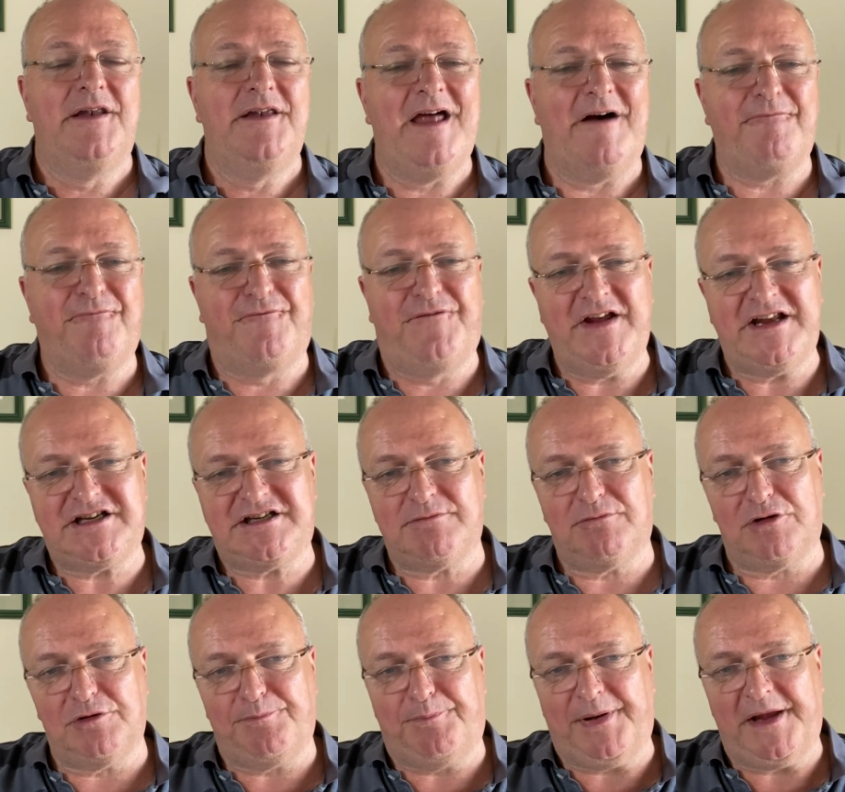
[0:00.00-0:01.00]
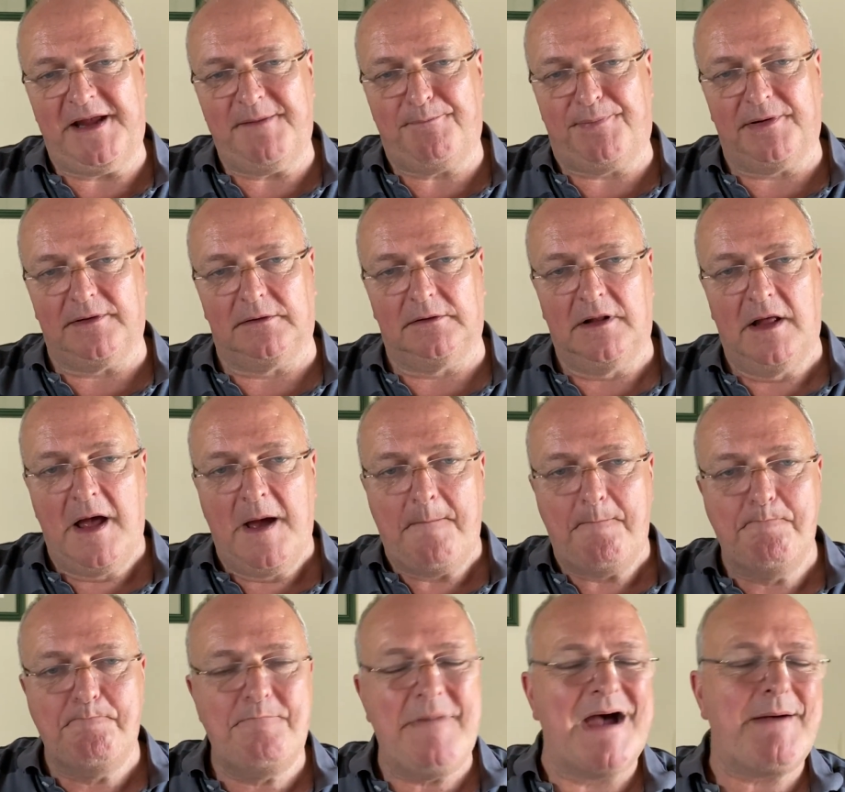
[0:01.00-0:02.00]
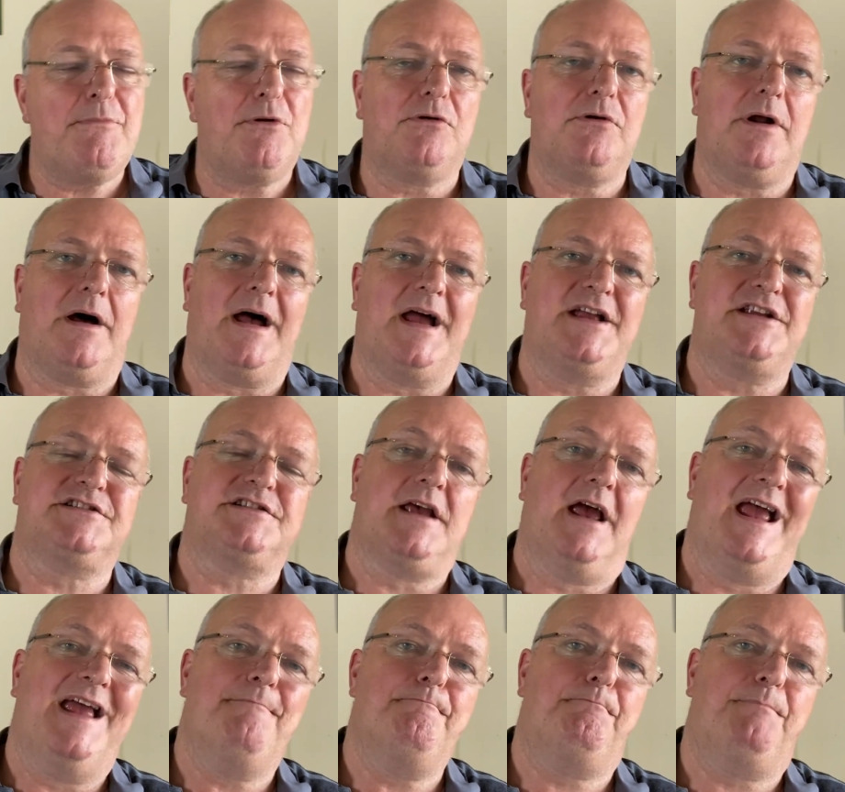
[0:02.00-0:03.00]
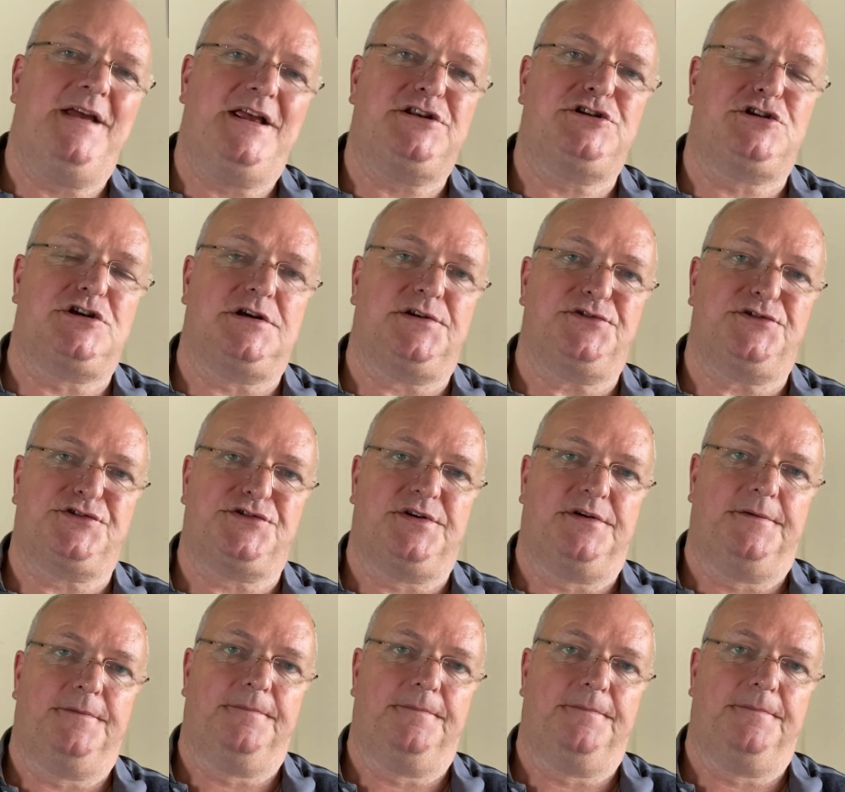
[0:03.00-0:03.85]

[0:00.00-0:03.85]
Now, visual people memorize in pictures.